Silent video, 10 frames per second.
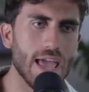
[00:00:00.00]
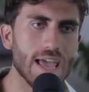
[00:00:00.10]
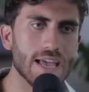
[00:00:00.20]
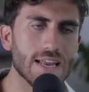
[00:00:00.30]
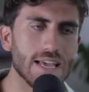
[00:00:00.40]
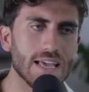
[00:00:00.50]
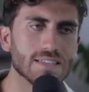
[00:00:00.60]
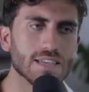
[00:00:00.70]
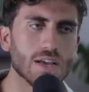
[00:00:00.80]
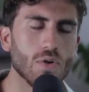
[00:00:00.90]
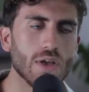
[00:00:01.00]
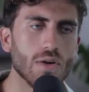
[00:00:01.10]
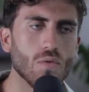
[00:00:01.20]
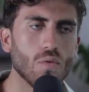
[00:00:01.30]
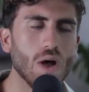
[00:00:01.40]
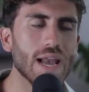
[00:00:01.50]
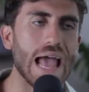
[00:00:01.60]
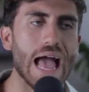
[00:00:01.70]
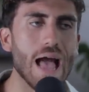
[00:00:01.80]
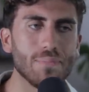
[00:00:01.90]
And it's like, okay, what
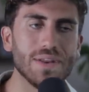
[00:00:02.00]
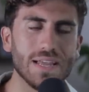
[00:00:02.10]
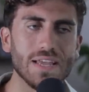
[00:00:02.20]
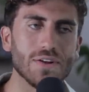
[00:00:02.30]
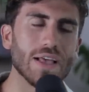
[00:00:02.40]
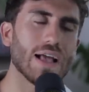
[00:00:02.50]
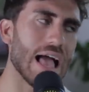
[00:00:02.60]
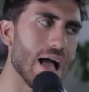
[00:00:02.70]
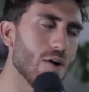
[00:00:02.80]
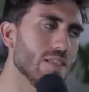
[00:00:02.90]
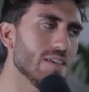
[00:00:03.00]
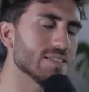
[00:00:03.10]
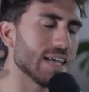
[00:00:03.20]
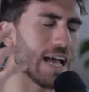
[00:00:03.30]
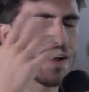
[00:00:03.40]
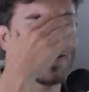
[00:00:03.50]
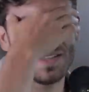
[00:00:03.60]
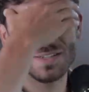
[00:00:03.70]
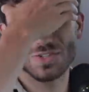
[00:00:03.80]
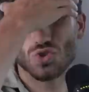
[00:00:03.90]
happened here? Like, how did this, how did
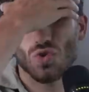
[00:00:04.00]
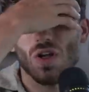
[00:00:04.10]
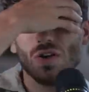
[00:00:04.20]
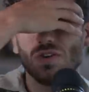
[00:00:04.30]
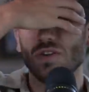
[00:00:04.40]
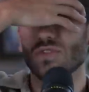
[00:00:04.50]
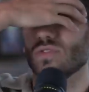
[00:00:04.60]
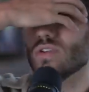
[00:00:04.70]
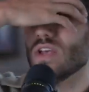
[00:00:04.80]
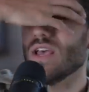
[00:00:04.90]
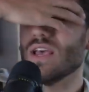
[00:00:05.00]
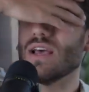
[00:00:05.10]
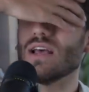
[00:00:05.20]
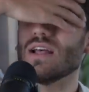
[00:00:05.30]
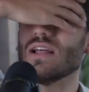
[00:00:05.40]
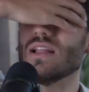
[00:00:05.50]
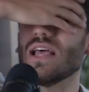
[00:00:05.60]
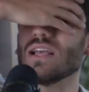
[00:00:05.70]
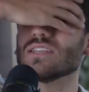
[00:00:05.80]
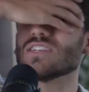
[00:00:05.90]
this strong dude
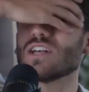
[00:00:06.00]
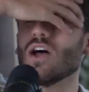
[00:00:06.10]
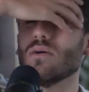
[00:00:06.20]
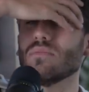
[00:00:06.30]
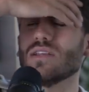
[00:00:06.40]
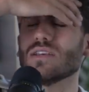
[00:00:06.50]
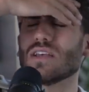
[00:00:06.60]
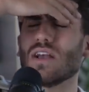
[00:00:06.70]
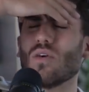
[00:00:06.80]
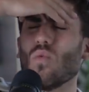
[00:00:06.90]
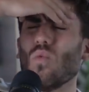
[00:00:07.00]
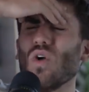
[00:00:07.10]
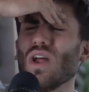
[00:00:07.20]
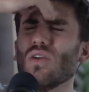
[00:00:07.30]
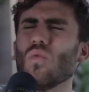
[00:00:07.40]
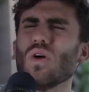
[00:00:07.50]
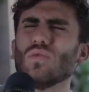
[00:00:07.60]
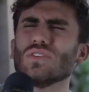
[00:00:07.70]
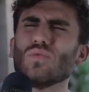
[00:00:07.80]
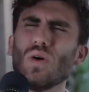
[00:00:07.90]
like succumb to this? Like, what, what
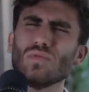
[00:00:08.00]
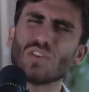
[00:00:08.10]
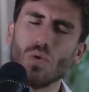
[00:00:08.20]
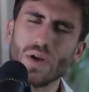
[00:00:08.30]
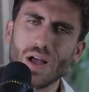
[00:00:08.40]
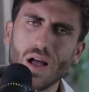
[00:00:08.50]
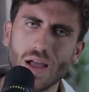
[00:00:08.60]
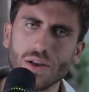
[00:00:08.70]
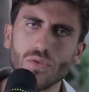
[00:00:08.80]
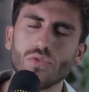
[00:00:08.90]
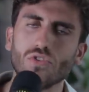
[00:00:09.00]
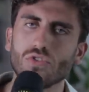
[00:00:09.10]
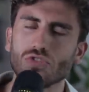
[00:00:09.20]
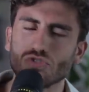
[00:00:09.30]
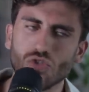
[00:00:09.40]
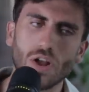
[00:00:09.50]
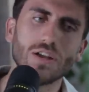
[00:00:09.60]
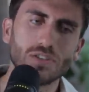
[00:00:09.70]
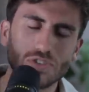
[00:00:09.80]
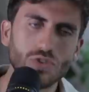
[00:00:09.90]
was, what was going on? You, you're the
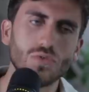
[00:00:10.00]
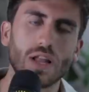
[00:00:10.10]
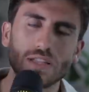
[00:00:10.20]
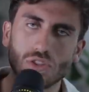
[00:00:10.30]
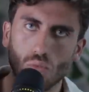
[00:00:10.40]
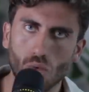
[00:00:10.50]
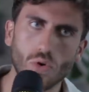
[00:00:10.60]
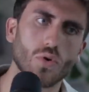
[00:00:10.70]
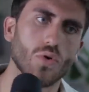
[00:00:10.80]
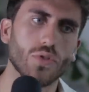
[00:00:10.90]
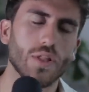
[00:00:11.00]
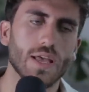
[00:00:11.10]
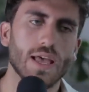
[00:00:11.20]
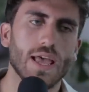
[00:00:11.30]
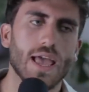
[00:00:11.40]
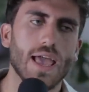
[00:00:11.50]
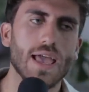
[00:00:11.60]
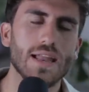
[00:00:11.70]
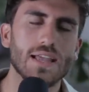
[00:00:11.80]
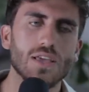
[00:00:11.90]
strongest dude in like the world,
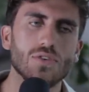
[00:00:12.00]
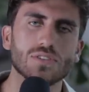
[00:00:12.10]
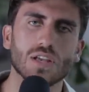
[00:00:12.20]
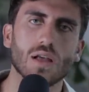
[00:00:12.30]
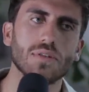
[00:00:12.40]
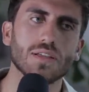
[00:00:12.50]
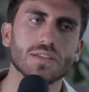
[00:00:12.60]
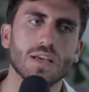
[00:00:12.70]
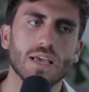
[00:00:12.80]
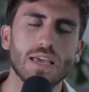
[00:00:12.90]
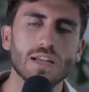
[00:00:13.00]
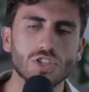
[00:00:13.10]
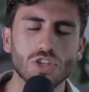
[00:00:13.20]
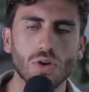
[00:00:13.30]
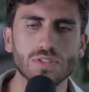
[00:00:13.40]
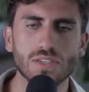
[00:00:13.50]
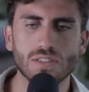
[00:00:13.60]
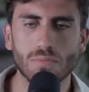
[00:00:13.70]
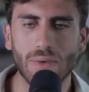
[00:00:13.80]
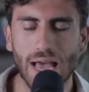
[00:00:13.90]
and yet you succumb to this. It shows us
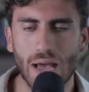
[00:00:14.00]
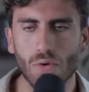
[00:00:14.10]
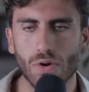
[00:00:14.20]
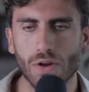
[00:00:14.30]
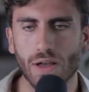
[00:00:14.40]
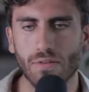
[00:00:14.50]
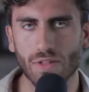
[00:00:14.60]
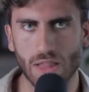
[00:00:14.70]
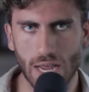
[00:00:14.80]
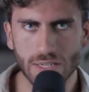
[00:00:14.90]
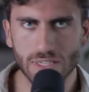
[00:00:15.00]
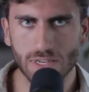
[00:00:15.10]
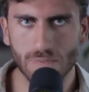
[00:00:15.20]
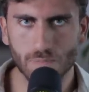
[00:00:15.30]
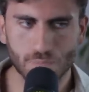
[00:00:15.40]
the power of lust.